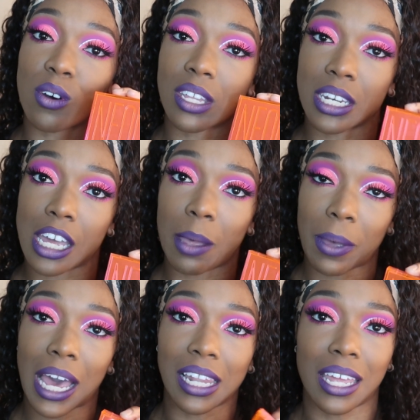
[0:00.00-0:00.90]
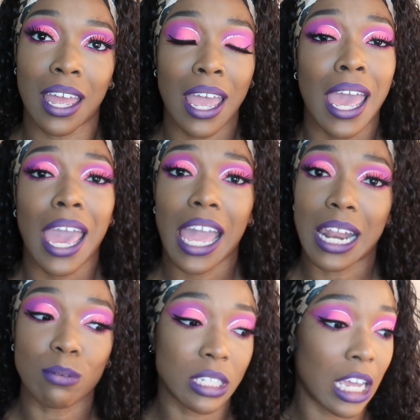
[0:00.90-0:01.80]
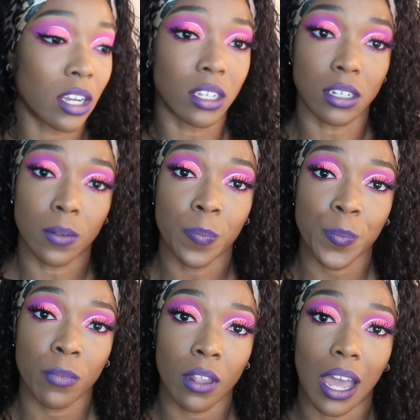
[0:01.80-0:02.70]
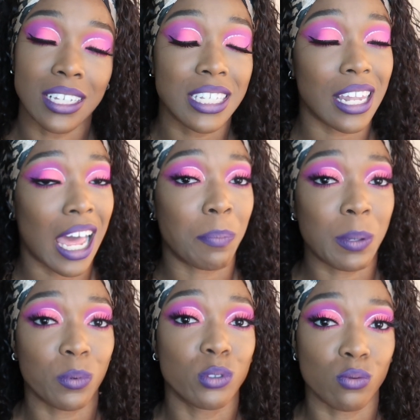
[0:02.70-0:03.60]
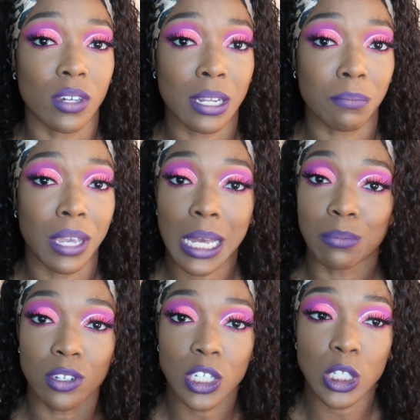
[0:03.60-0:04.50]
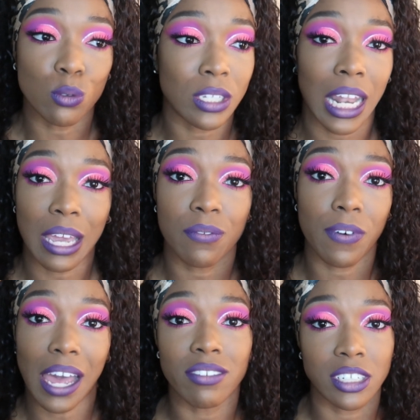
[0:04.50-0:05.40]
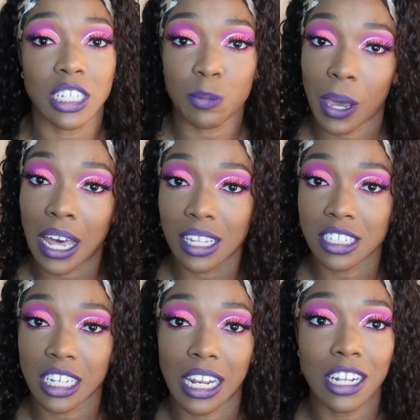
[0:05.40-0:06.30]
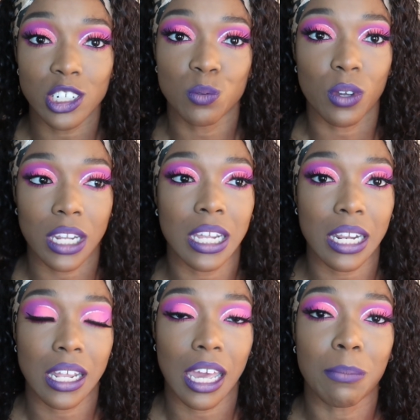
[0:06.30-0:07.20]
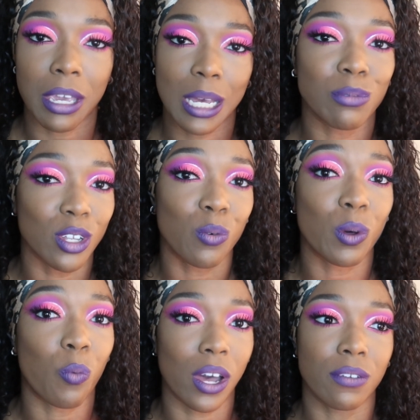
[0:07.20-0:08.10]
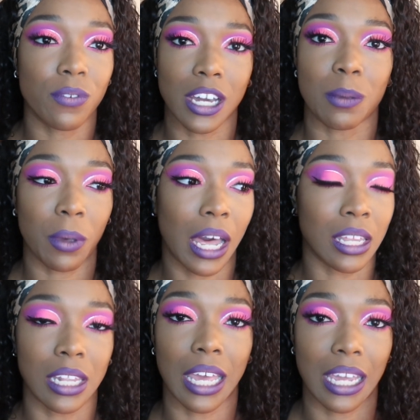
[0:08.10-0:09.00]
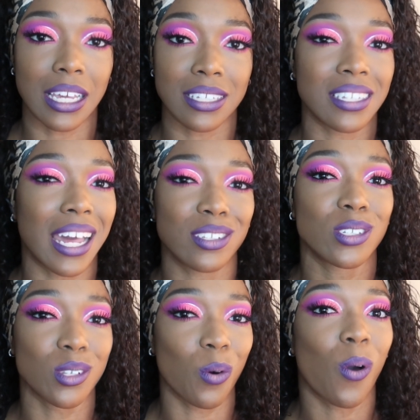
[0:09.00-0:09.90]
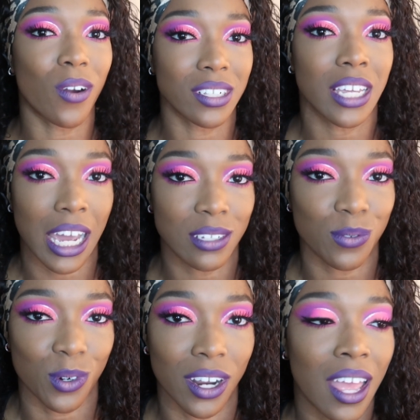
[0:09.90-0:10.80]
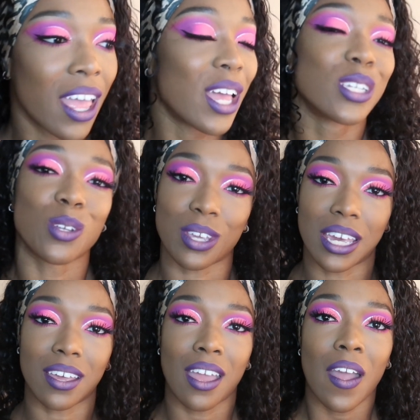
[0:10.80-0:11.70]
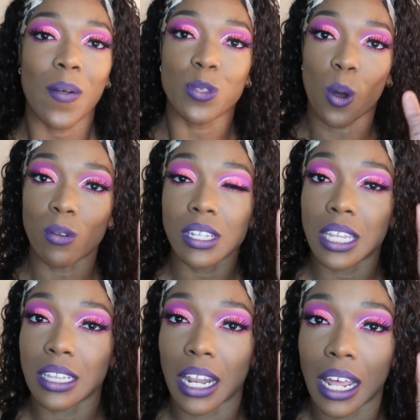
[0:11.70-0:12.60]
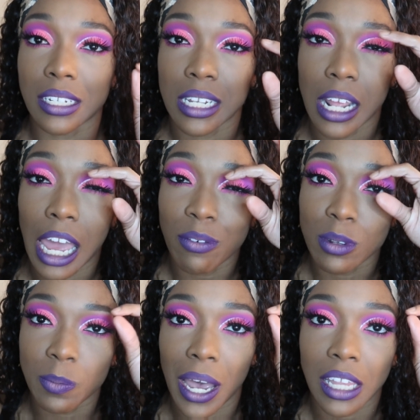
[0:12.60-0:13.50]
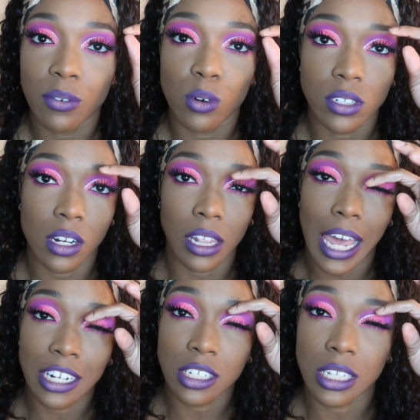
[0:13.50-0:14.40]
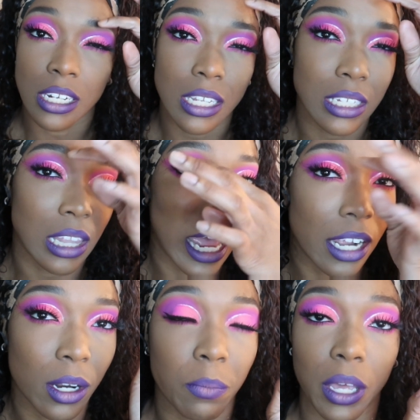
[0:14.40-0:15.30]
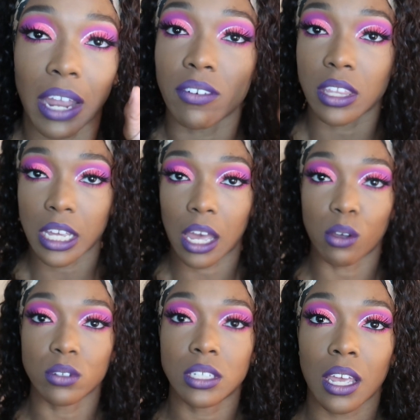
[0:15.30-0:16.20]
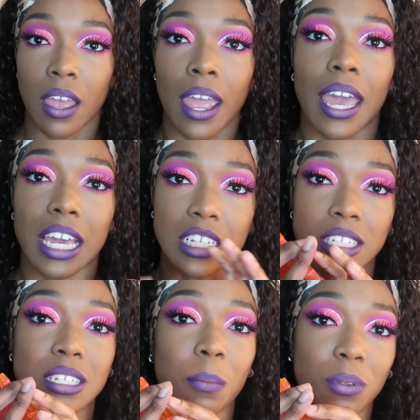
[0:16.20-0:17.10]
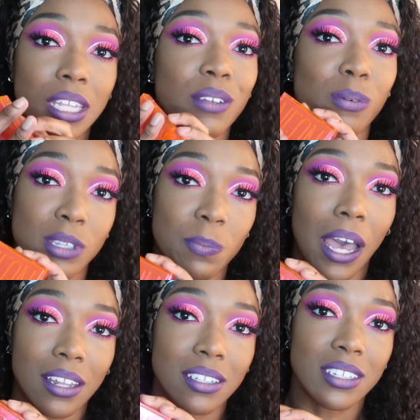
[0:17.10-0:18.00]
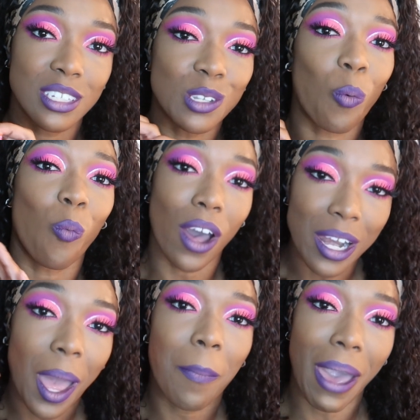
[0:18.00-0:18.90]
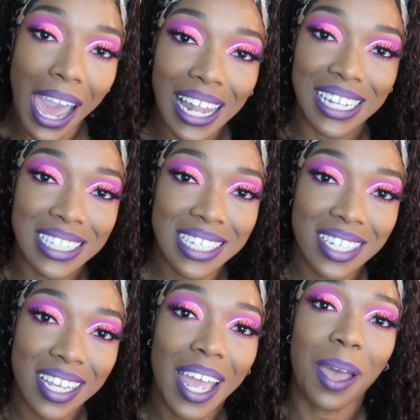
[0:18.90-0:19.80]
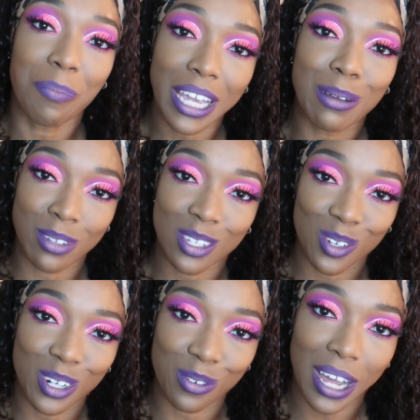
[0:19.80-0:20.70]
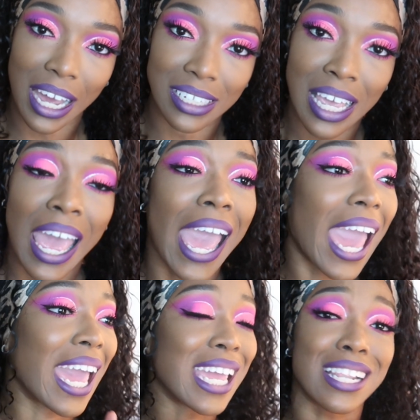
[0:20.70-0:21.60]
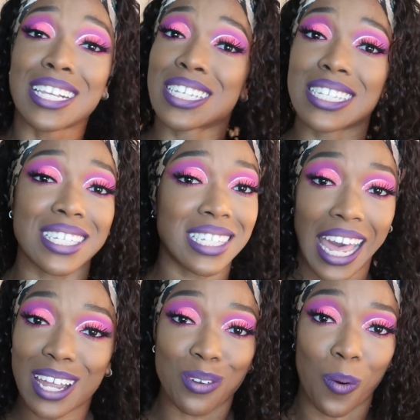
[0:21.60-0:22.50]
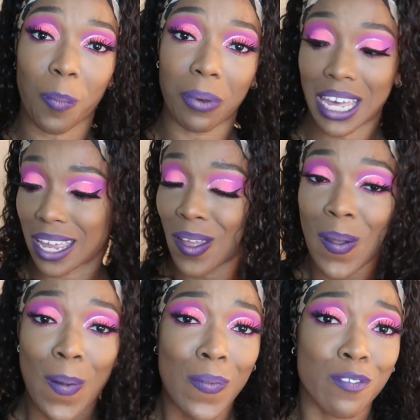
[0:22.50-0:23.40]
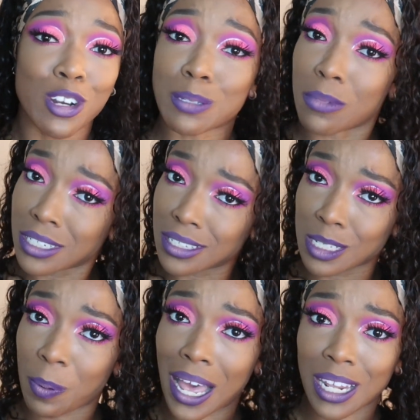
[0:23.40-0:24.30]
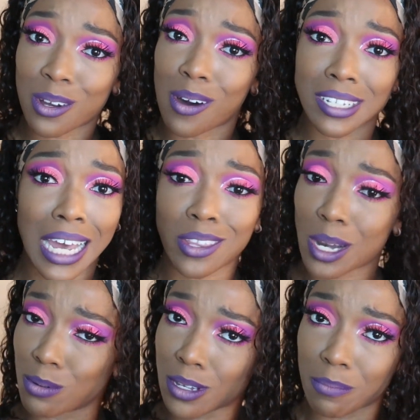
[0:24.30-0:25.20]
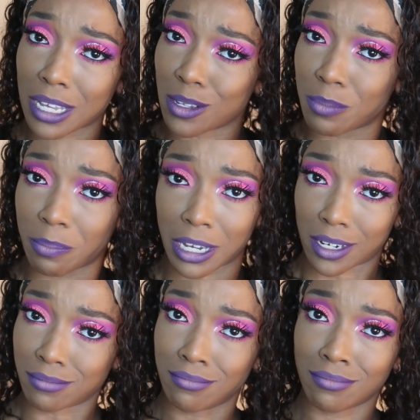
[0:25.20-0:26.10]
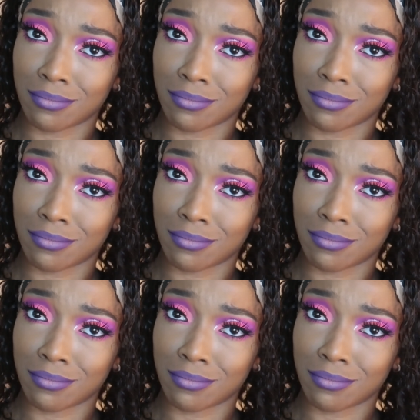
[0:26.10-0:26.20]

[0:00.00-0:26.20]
called the Neon palette, and I was like, look, I see a lot of people doing makeup looks using like 5 or 6 palettes, and I just wanted a makeup look with one fucking palette. Like, is that so hard to ask for? So yeah, the only thing that I didn't add from this palette, of course, are the lashes and this liner, but everything else is completely from this palette. This is the one palette makeup tutorial, guys. And this is a side note, but for as much as this palette costs, I thought it was gonna be a little bit bigger.